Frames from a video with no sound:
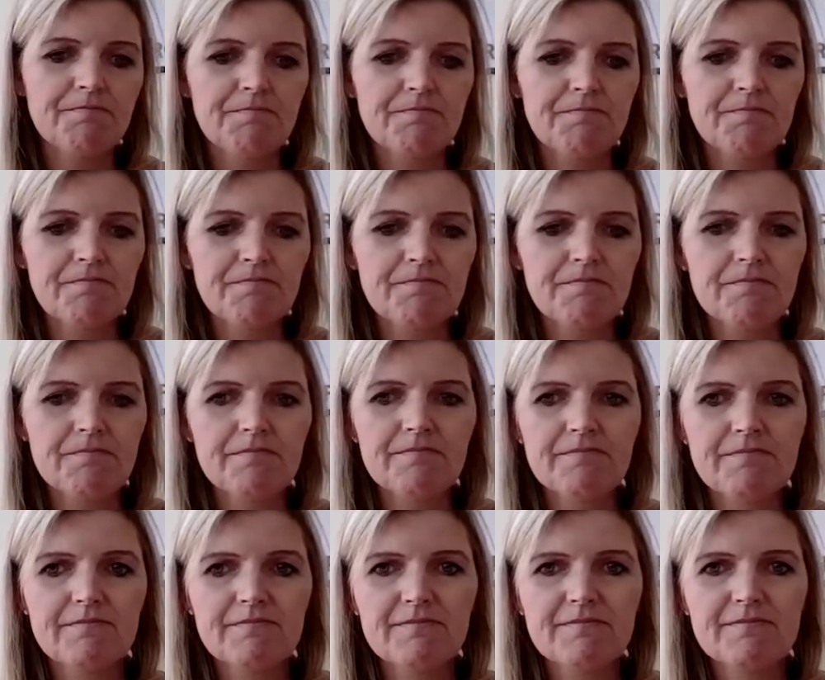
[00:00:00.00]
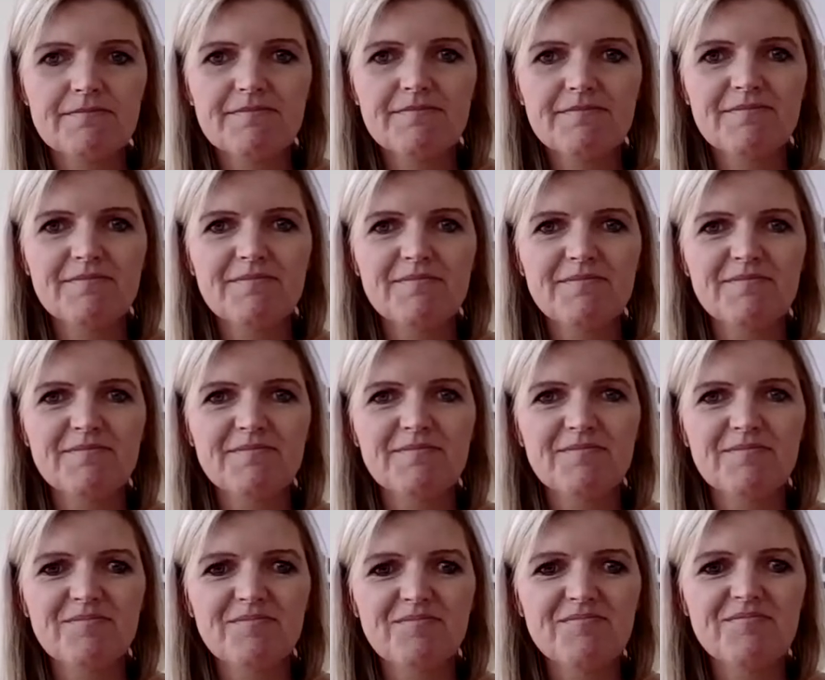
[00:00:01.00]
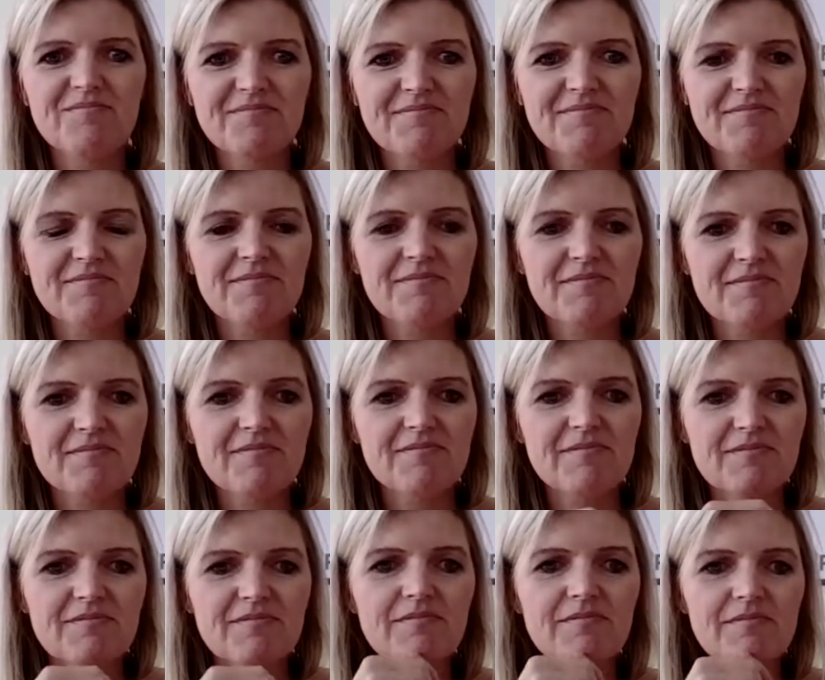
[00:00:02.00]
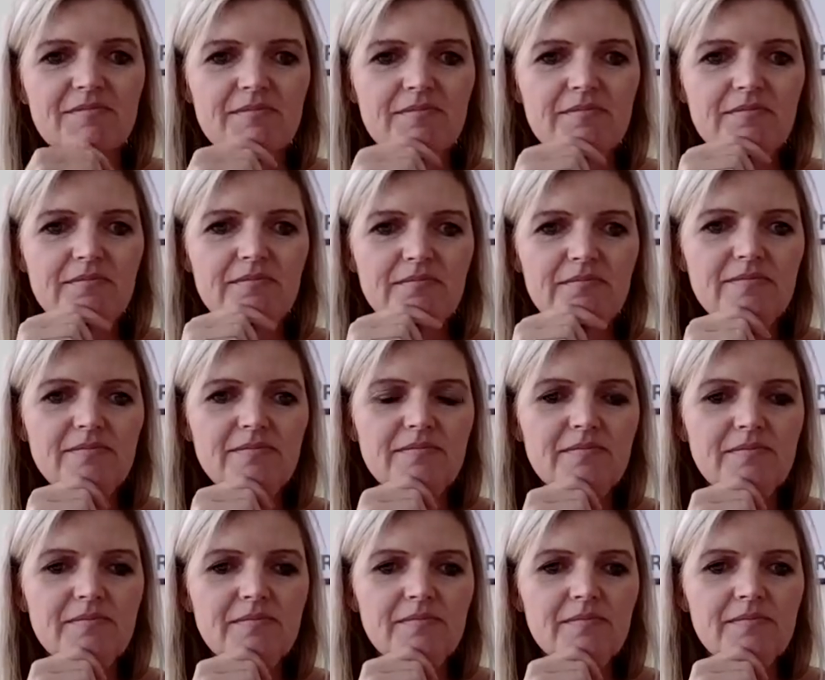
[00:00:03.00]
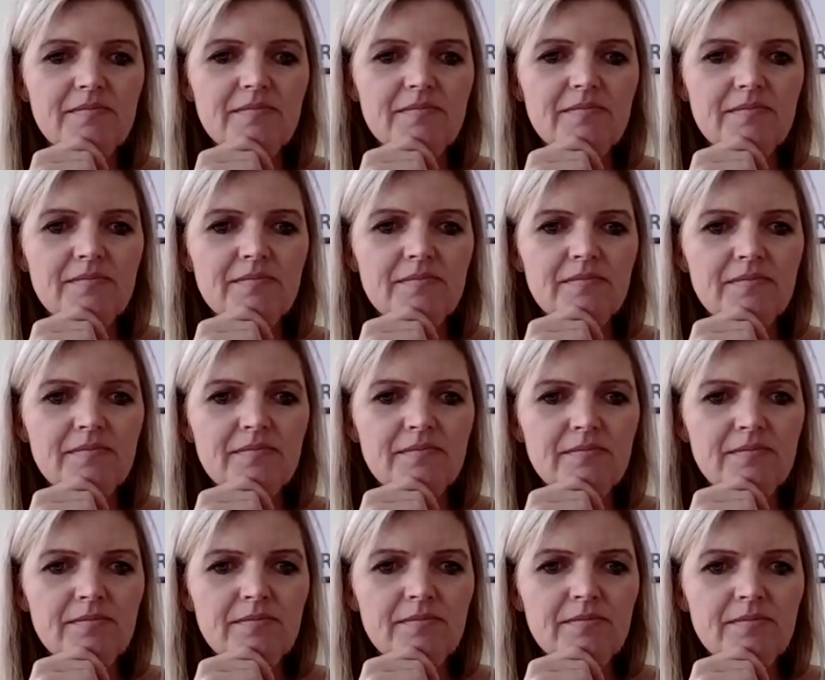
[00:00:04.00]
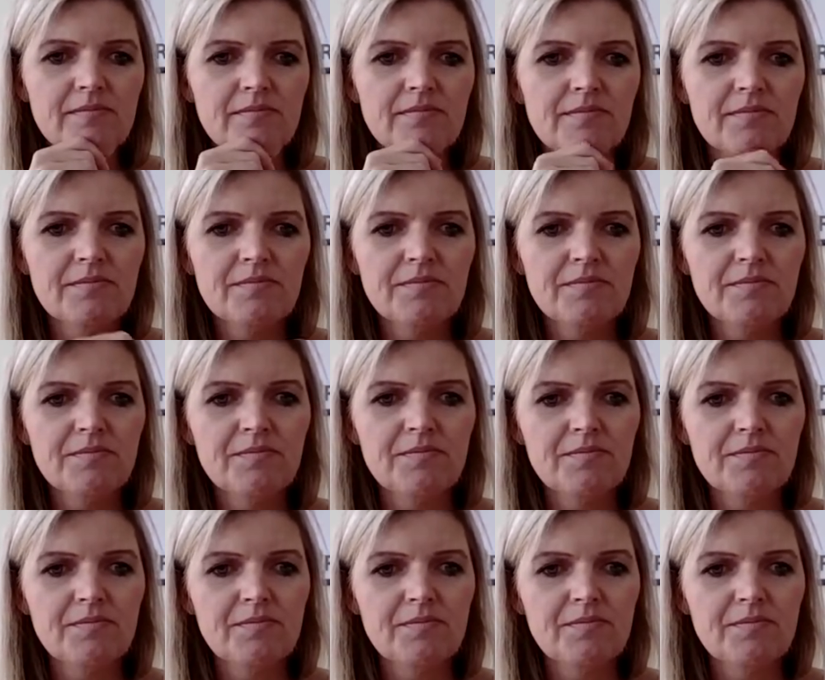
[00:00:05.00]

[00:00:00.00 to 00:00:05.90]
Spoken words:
(silent)